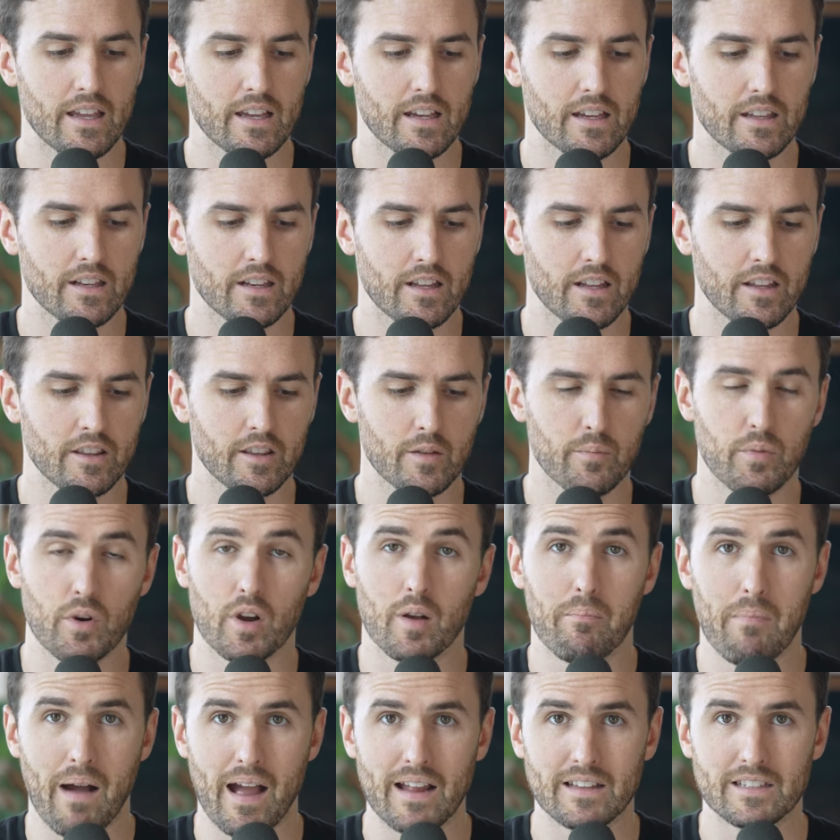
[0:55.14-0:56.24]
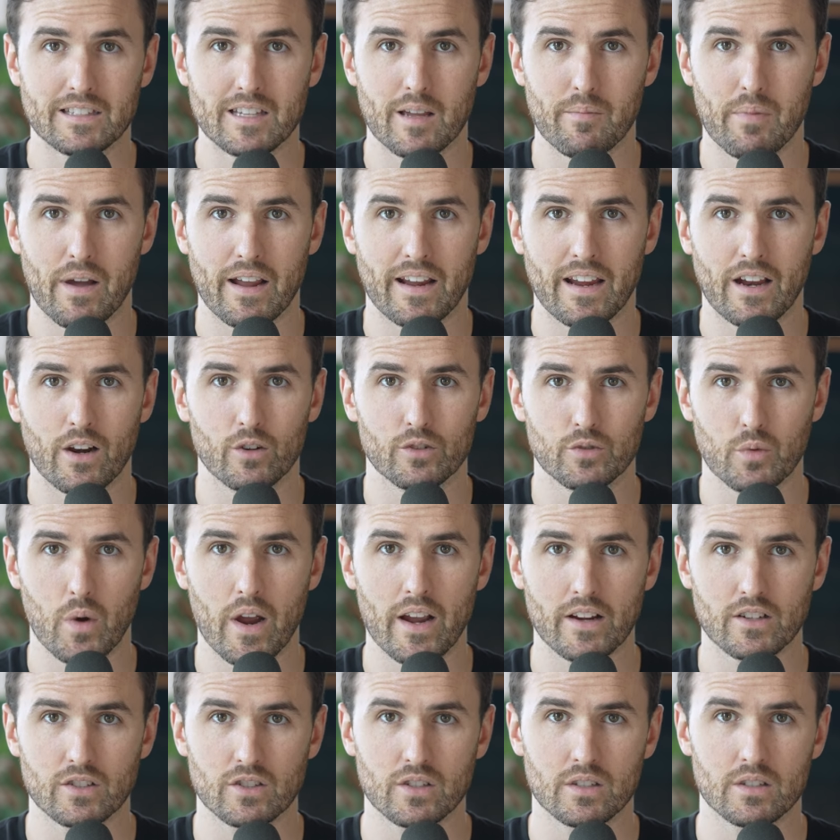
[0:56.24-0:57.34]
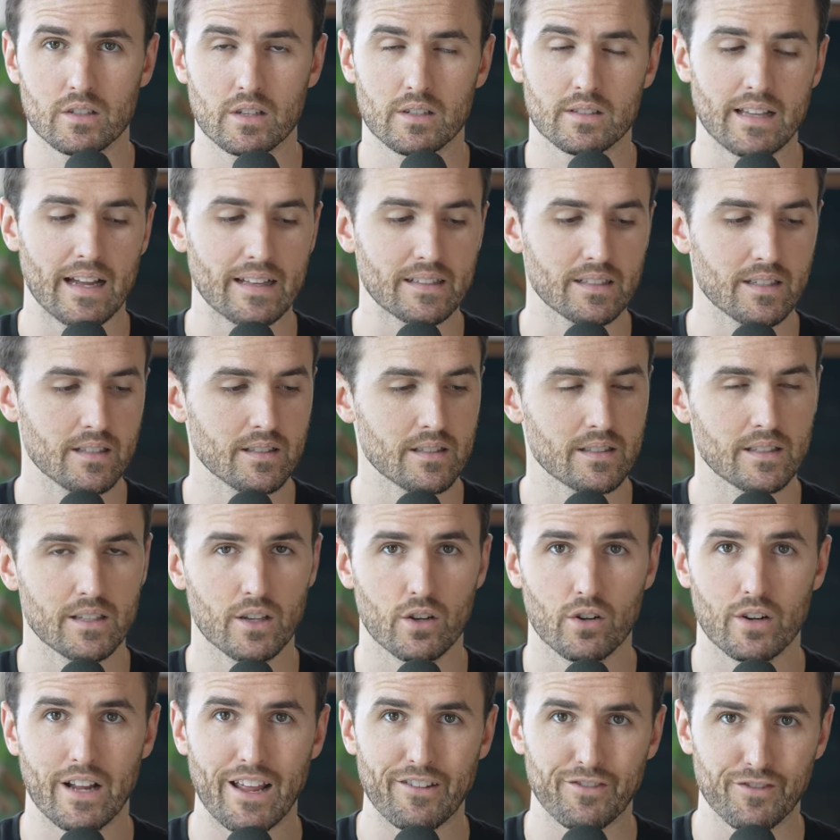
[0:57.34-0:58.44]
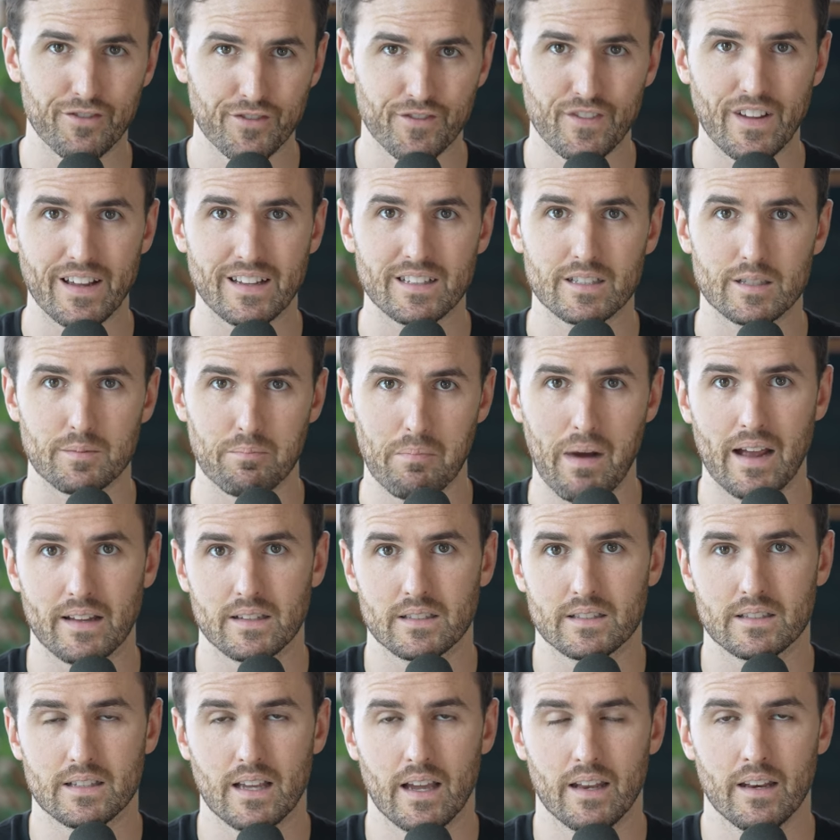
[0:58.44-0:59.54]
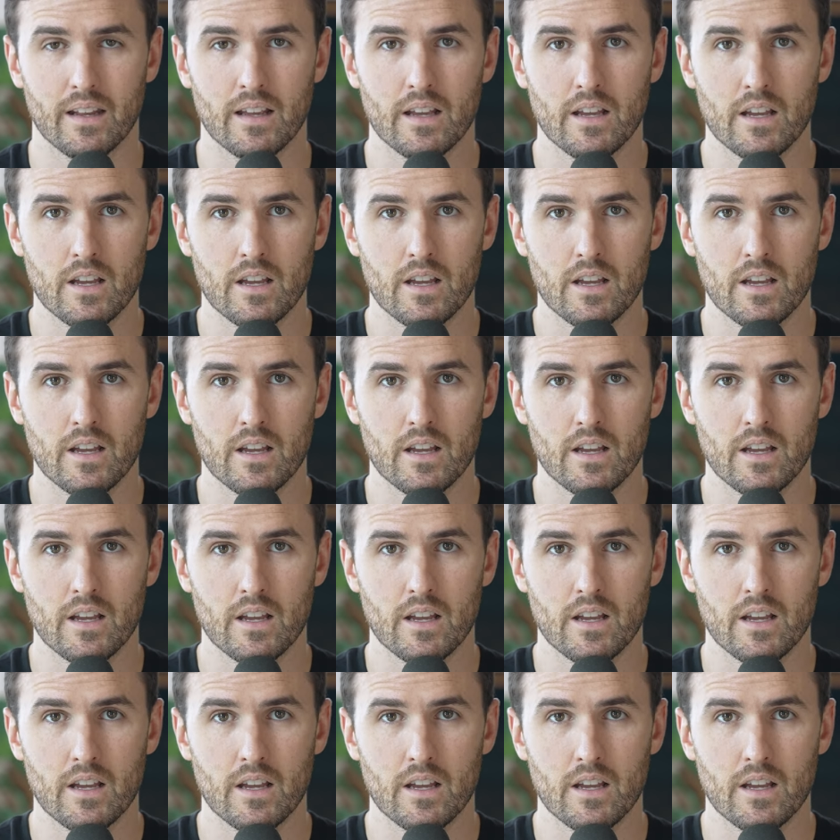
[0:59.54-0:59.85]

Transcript: And in the book Mindset by Carol Dweck, she says that's considered a fixed mindset,